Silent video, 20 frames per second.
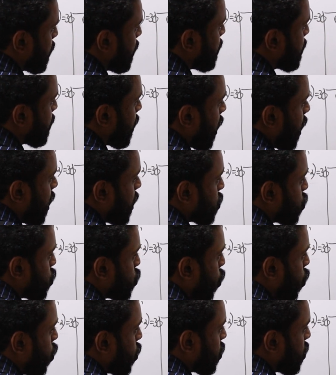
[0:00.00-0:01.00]
this.
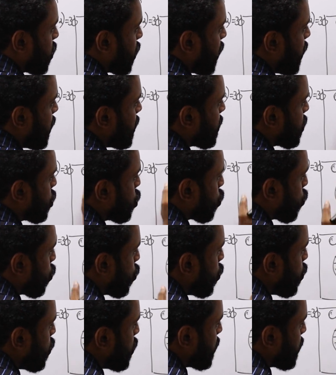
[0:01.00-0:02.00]
So these two